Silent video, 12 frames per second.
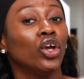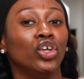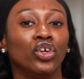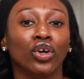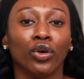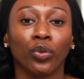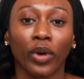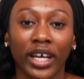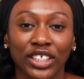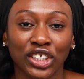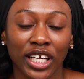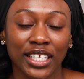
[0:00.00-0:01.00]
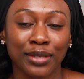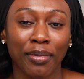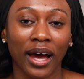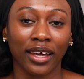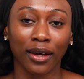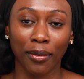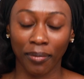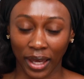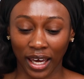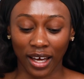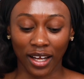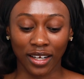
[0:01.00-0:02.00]
Your wish is my
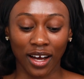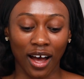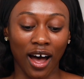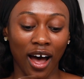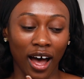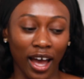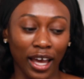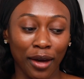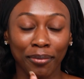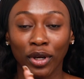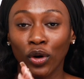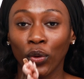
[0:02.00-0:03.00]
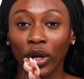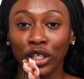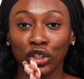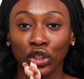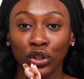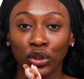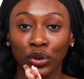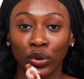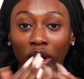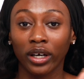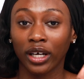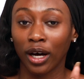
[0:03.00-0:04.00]
command. I am going
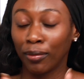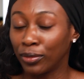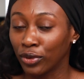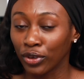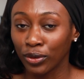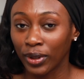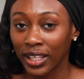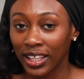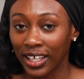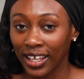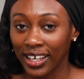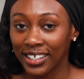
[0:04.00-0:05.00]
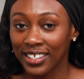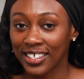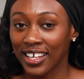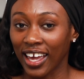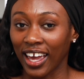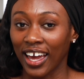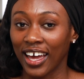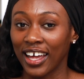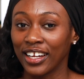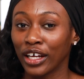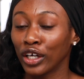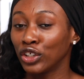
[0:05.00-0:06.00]
to come through with this
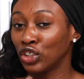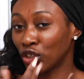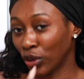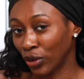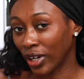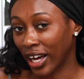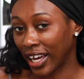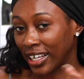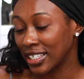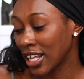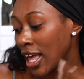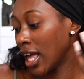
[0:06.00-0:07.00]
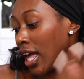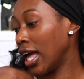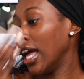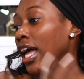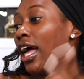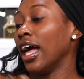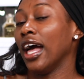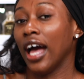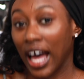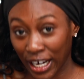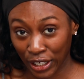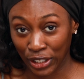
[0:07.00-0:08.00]
and show you guys
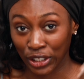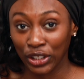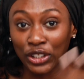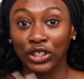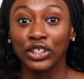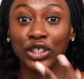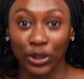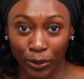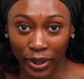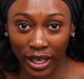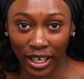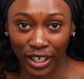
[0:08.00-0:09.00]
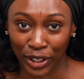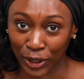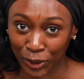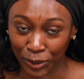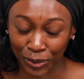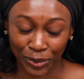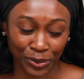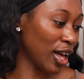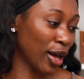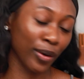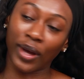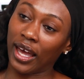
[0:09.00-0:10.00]
how to do it, you know?
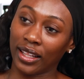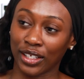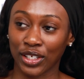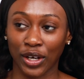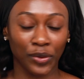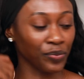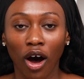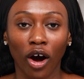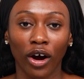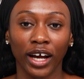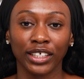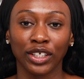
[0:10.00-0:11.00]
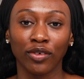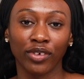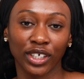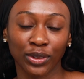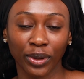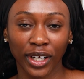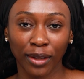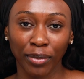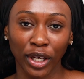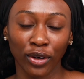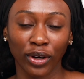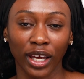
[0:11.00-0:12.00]
Okay, let's go. All right, so first we're gonna
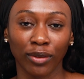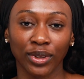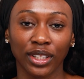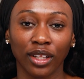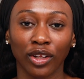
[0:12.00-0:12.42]
be going in with the